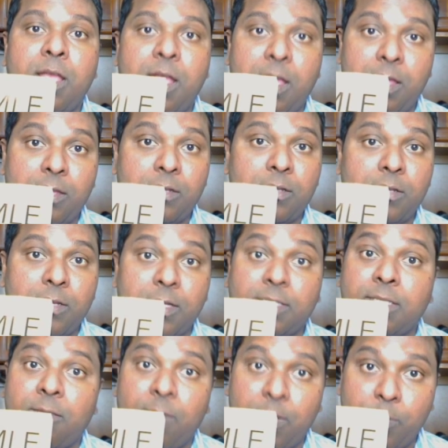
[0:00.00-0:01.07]
and uh,
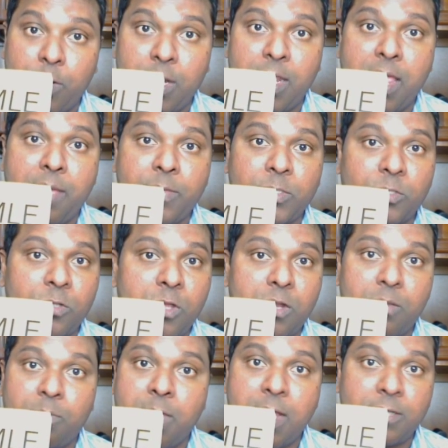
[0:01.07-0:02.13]
it's available on
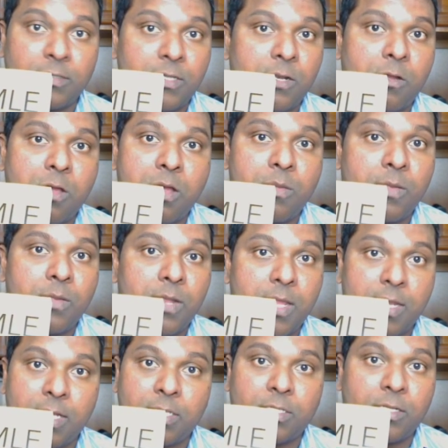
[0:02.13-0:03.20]
Amazon, Barnes & Noble,
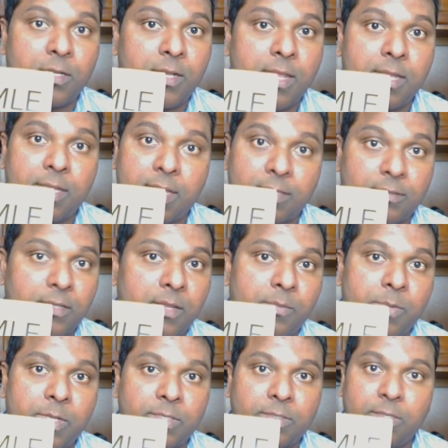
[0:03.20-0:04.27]
on internet,
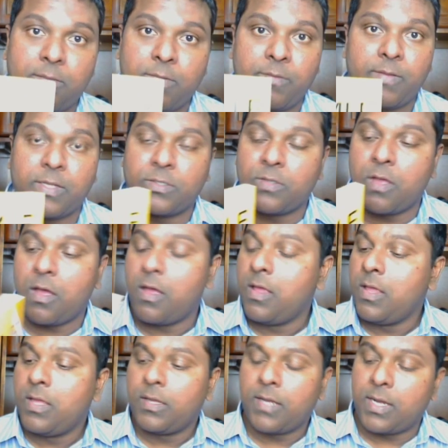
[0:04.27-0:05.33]
Xlibris, everywhere. So
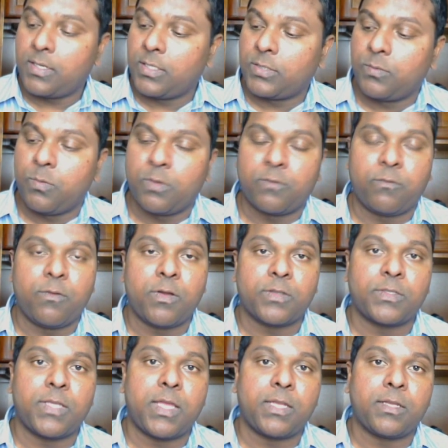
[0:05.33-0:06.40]
get this book,
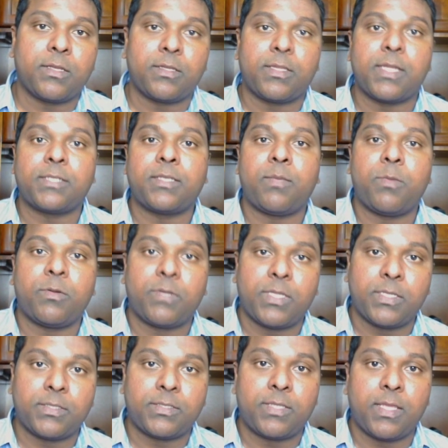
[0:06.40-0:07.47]
folks, and uh, that's about
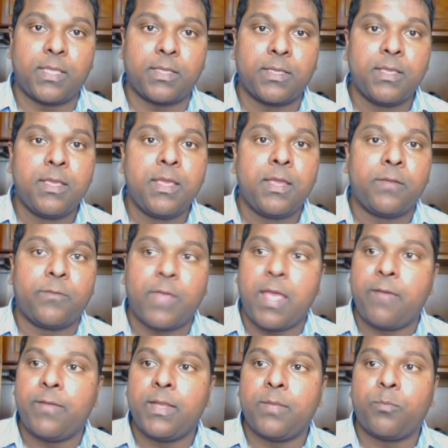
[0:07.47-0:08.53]
this thing. If you
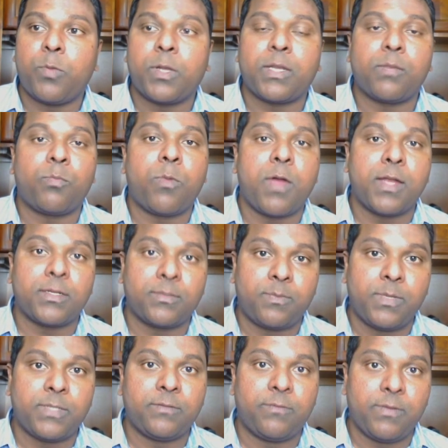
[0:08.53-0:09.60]
have any important points,
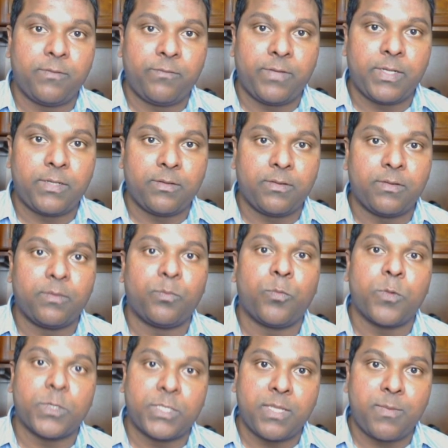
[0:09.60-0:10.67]
please feel free to
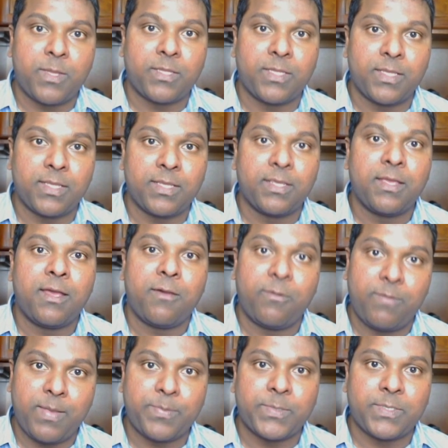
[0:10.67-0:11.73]
post them on the our
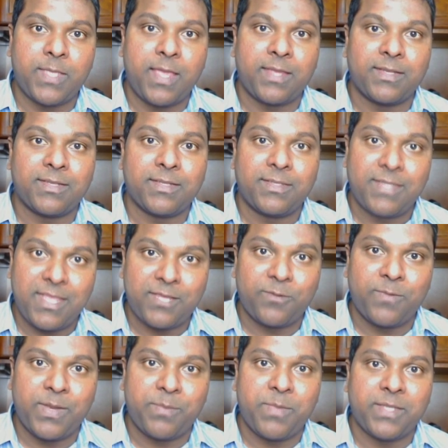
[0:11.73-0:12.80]
website. Thank
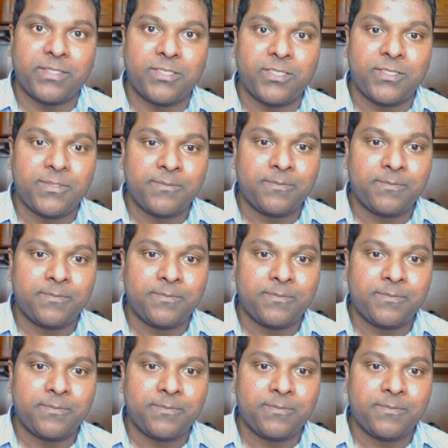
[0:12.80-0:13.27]
you very much.